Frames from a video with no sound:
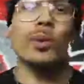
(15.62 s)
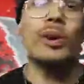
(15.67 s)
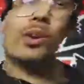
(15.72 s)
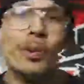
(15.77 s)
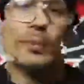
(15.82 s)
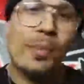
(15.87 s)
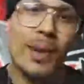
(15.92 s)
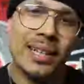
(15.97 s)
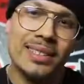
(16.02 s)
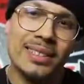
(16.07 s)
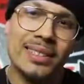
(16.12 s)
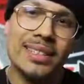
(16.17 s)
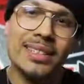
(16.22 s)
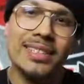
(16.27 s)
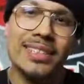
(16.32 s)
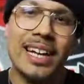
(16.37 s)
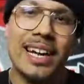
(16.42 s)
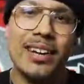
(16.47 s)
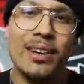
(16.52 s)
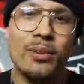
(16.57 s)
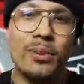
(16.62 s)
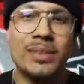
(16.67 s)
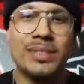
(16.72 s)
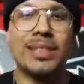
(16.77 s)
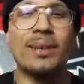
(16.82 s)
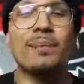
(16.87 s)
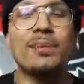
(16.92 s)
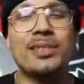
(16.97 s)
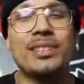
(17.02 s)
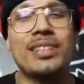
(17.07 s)
Welcome back to the channel. What's
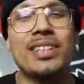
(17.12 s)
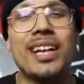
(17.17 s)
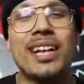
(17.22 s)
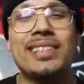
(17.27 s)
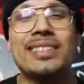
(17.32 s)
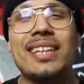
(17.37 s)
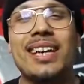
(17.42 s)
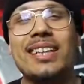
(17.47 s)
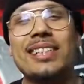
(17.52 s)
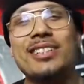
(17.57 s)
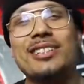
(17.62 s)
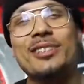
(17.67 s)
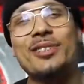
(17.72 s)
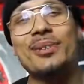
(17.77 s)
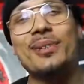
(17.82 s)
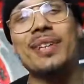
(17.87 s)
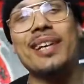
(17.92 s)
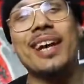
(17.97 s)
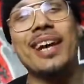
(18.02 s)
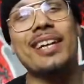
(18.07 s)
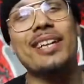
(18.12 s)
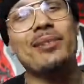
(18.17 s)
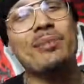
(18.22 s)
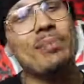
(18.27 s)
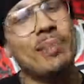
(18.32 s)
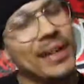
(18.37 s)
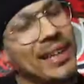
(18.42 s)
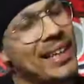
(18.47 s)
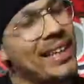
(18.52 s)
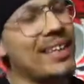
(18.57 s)
up with you guys? How you doing? How you
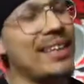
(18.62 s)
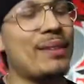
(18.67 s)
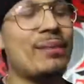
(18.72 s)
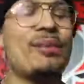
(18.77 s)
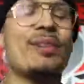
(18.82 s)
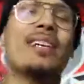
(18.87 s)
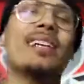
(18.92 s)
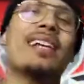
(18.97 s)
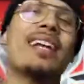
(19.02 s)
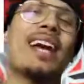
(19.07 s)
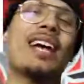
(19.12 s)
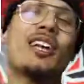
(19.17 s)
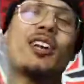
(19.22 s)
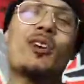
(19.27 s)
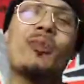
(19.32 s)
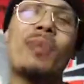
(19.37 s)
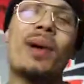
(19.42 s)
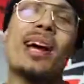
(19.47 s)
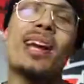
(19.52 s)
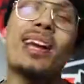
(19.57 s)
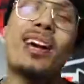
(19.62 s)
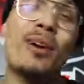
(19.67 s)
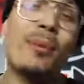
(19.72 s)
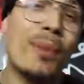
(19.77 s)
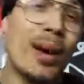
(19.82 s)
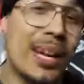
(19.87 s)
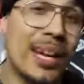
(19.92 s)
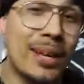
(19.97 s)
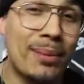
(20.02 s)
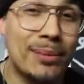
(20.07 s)
been? If you did not know by now,
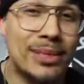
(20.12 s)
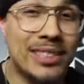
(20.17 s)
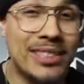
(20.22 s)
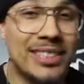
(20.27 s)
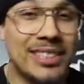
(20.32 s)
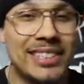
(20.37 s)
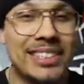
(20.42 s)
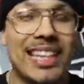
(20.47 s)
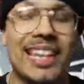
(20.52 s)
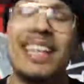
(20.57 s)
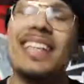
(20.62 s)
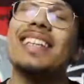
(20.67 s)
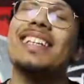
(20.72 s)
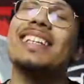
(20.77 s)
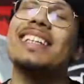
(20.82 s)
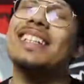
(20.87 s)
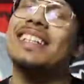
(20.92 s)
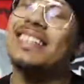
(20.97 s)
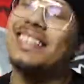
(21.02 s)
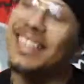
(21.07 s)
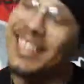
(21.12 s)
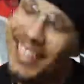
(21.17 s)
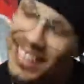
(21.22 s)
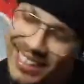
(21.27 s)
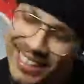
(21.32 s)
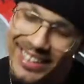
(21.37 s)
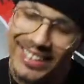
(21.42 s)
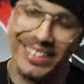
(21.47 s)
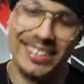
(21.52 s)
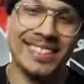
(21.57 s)
my name is D J and this
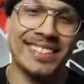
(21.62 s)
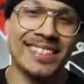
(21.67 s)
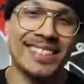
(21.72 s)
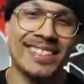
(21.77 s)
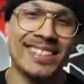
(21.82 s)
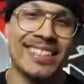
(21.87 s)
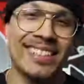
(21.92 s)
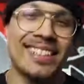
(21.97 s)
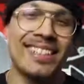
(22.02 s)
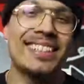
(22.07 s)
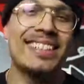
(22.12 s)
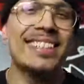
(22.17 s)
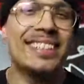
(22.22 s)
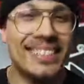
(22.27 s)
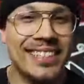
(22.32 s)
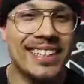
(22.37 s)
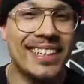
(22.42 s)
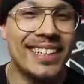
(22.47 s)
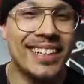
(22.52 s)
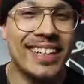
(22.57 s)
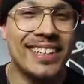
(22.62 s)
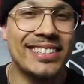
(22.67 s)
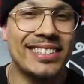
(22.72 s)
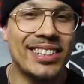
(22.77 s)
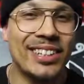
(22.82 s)
is the D N A